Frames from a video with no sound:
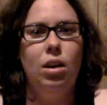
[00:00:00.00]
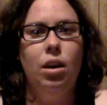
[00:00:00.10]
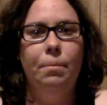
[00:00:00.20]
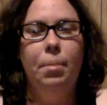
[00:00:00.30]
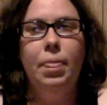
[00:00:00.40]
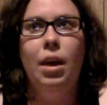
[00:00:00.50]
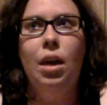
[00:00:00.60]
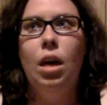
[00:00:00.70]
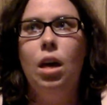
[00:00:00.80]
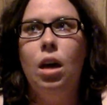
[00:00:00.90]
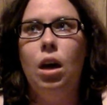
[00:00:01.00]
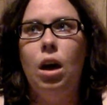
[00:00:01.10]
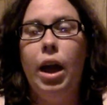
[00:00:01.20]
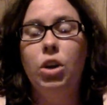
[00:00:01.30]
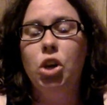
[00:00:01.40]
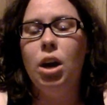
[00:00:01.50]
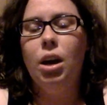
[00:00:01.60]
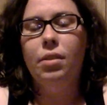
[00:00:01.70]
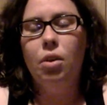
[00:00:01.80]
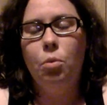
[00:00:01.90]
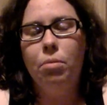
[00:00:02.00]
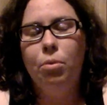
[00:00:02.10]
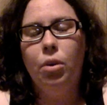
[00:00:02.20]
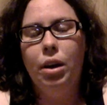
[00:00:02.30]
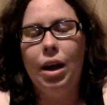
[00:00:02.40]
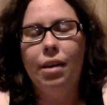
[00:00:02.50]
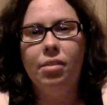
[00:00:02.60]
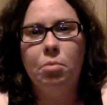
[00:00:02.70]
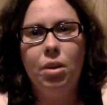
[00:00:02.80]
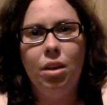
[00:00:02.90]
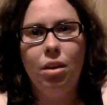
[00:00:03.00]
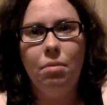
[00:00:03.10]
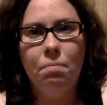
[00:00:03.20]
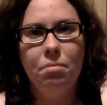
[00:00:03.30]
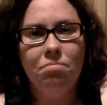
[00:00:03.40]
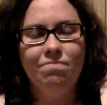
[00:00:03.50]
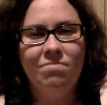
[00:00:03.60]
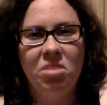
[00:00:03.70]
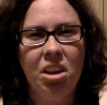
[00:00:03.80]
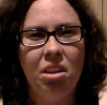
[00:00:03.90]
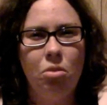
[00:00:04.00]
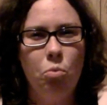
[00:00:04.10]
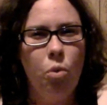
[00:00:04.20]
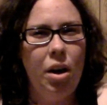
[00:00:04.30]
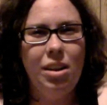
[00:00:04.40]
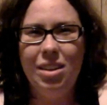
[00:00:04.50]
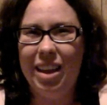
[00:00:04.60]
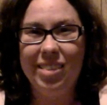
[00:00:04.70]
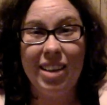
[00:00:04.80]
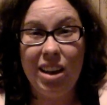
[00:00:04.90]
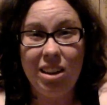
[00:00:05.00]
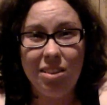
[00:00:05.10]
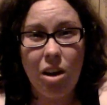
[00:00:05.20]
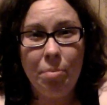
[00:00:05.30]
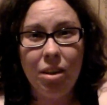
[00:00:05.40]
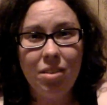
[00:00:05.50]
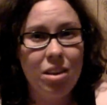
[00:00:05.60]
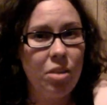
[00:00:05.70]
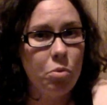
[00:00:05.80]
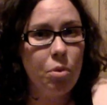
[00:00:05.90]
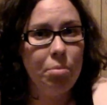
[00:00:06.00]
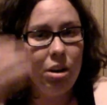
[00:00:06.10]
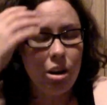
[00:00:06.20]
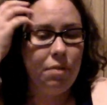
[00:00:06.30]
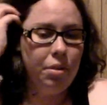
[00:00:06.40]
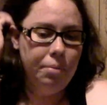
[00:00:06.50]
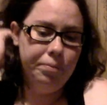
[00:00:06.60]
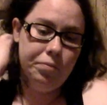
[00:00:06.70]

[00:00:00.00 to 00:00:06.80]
I had you guys at one point ask me, like, what anxiety topics you guys would want me to cover.